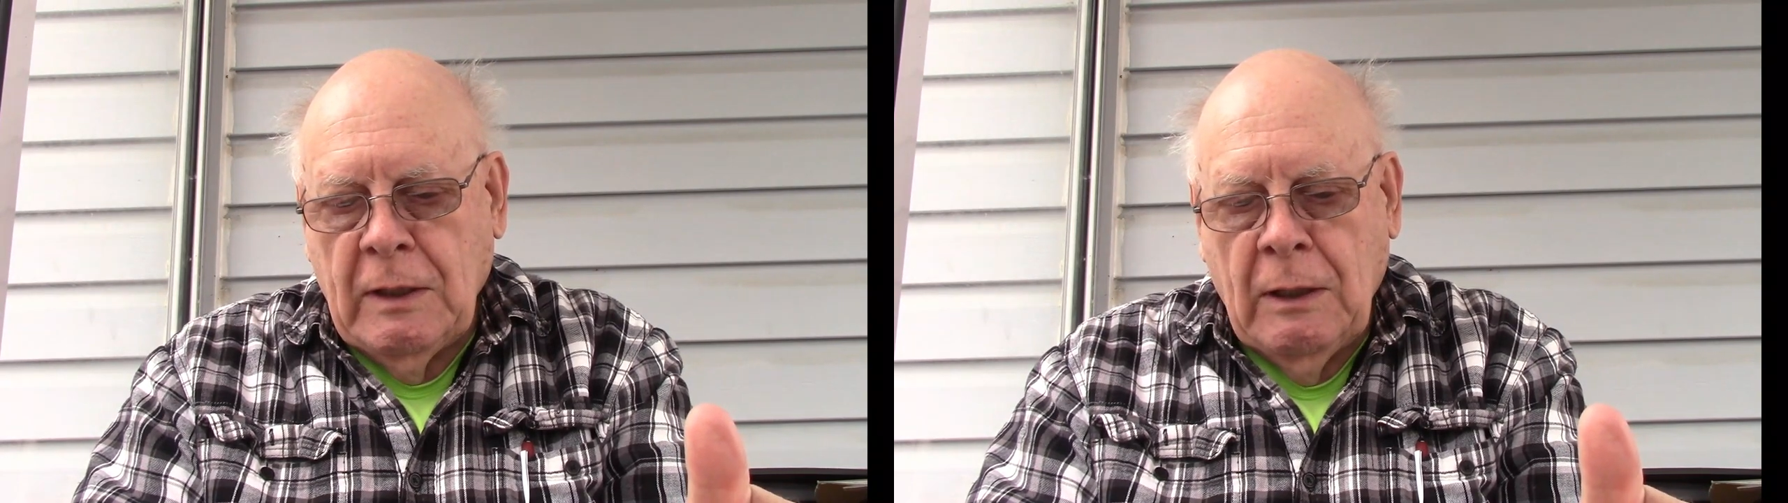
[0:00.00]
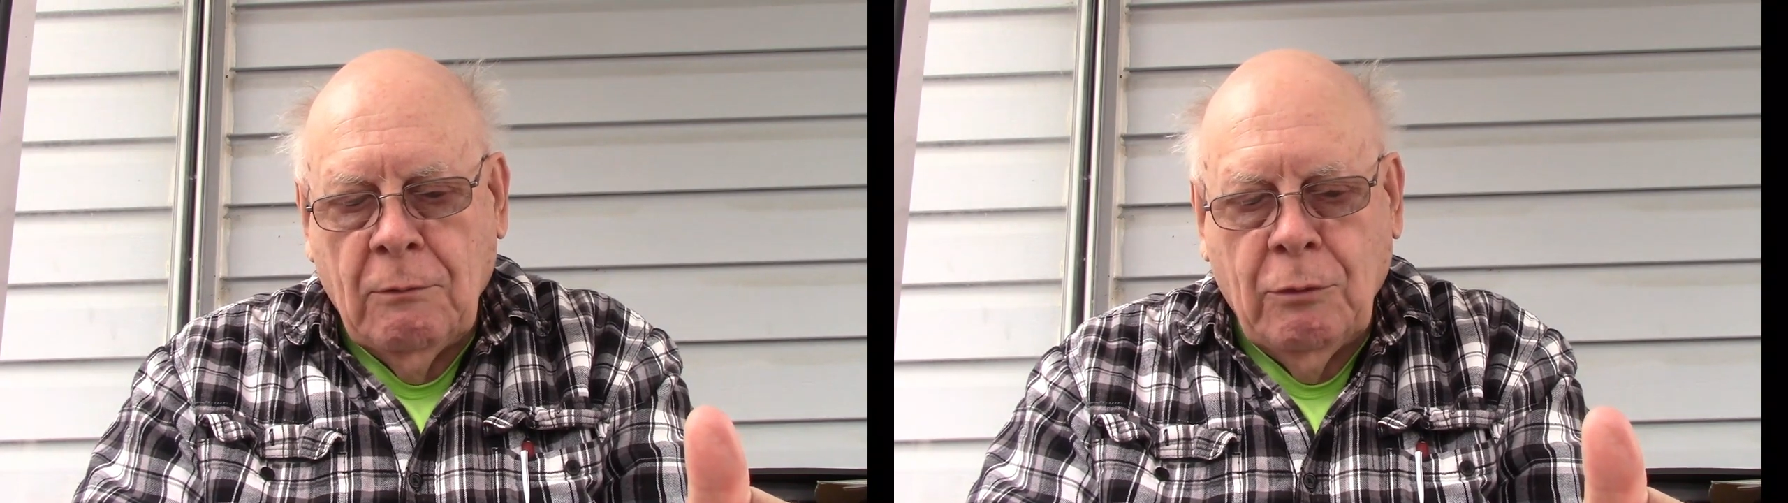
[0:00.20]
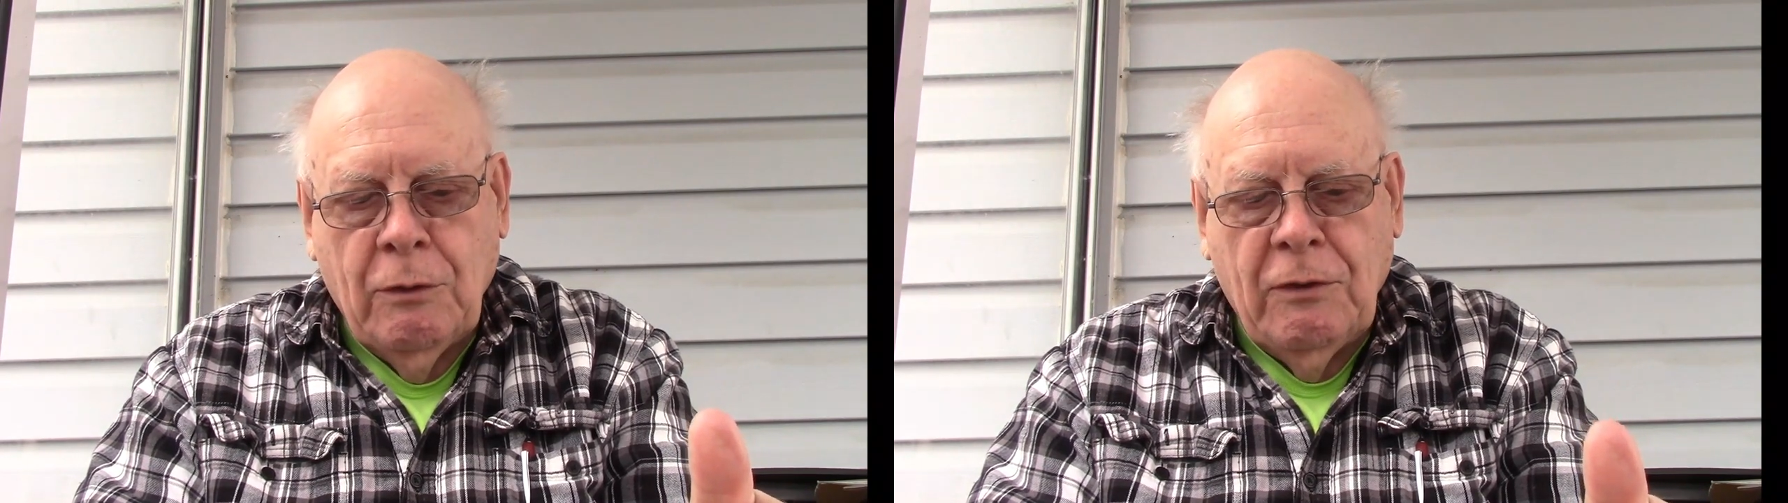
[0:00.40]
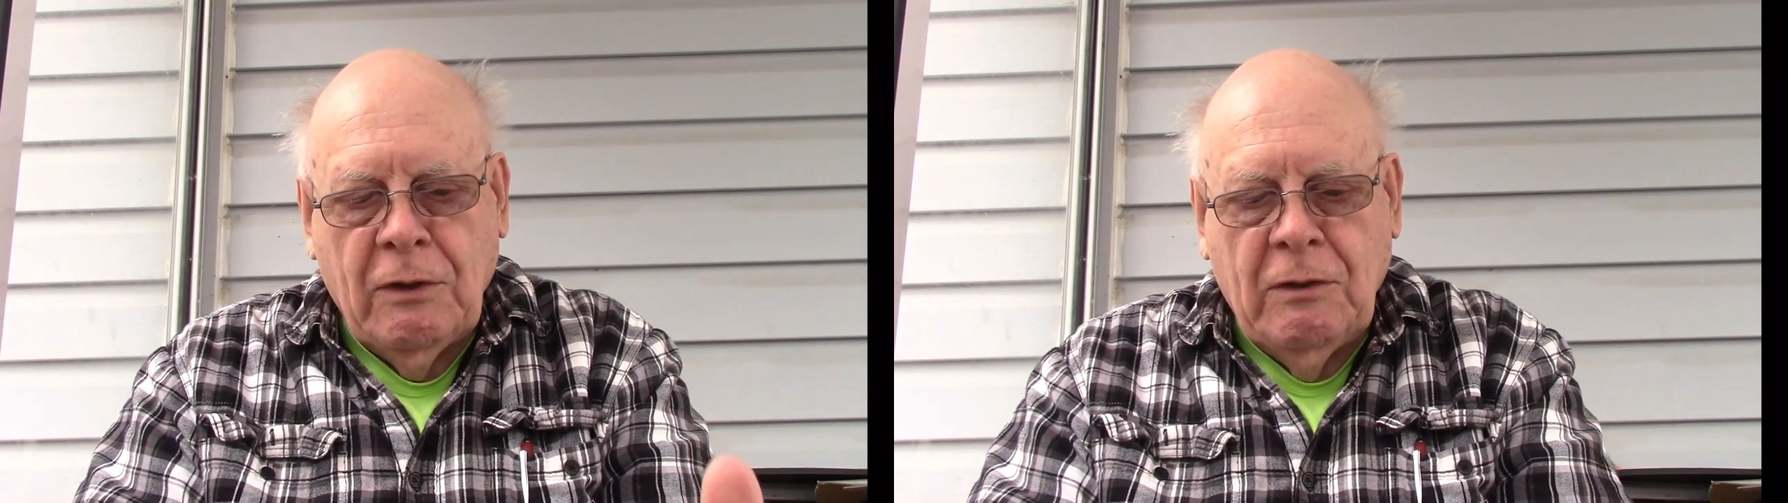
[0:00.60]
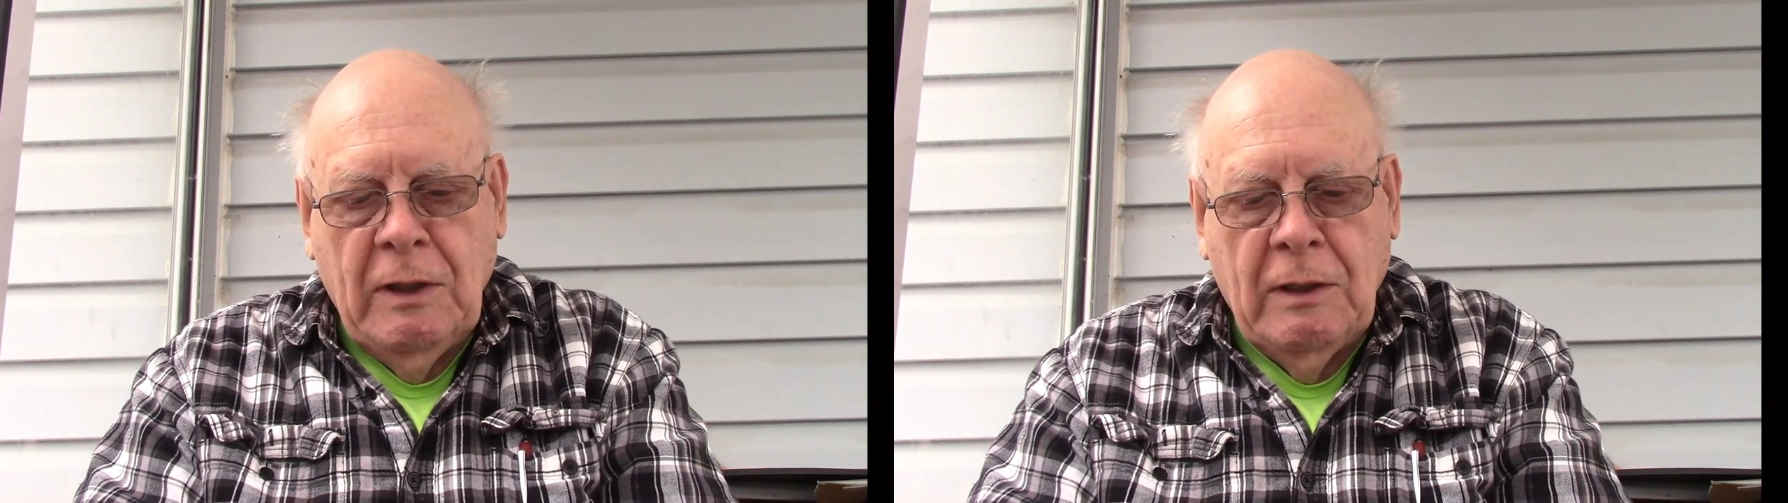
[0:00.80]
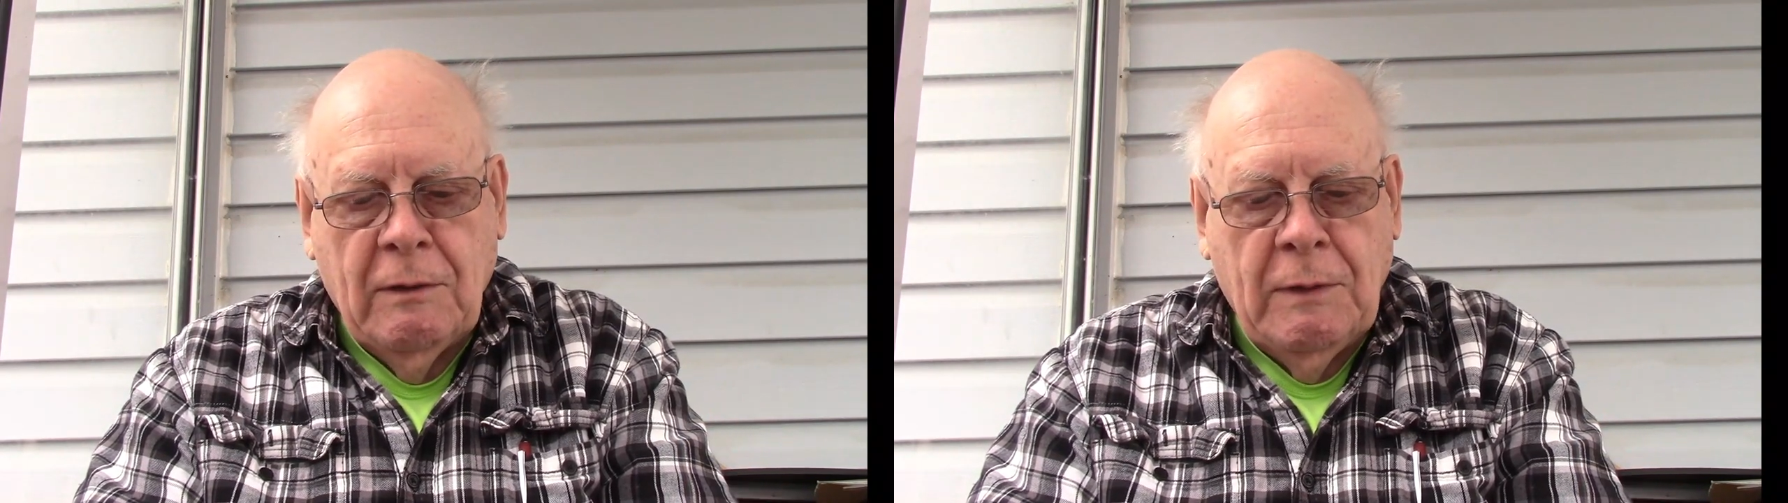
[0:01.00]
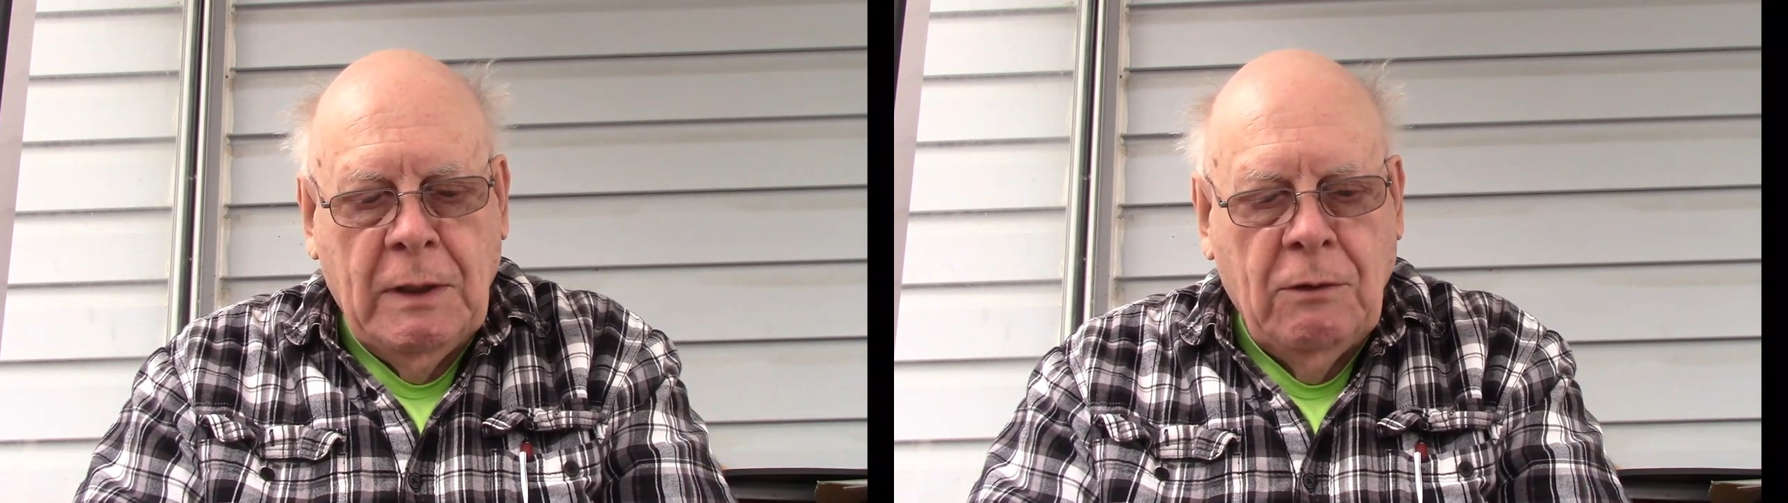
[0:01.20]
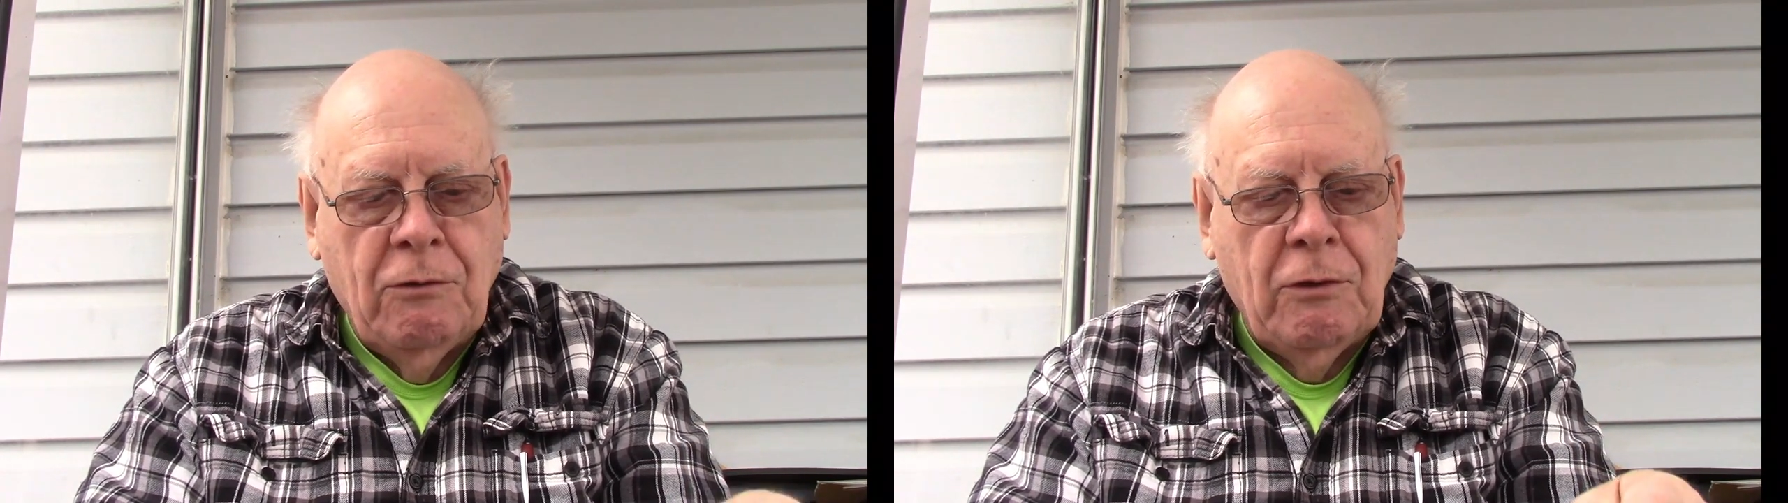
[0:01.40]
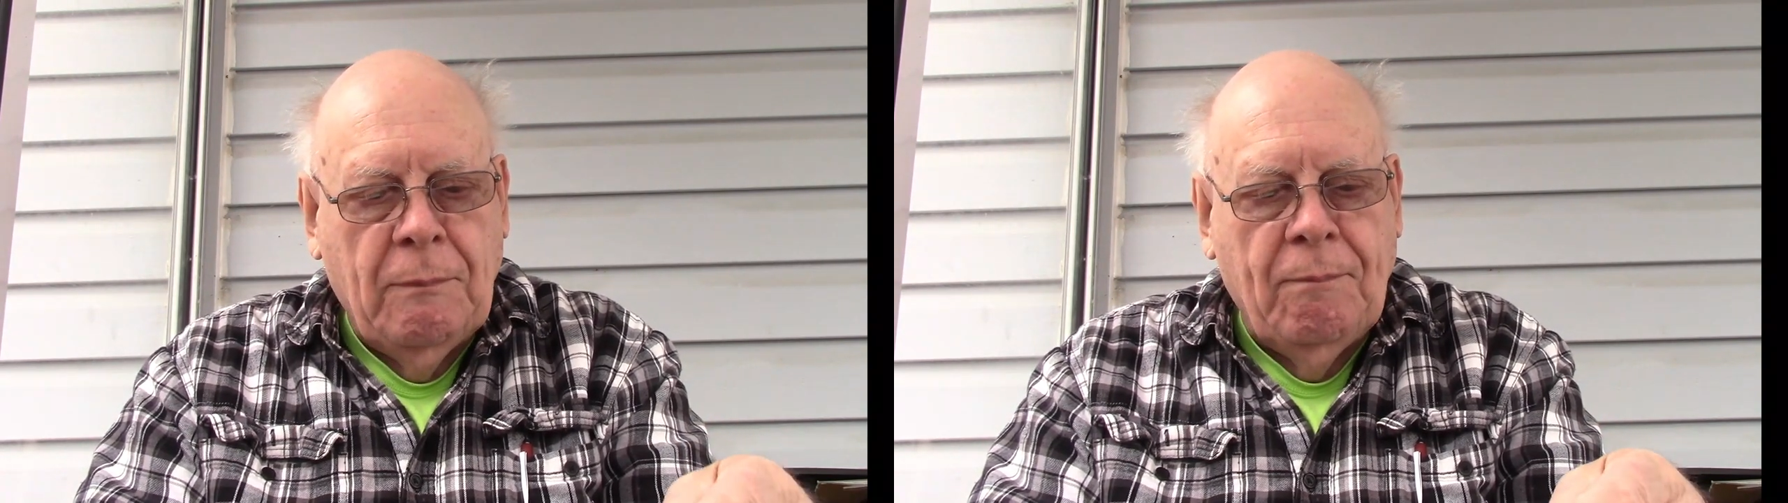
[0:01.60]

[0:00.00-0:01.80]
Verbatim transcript: down to a 16th of an inch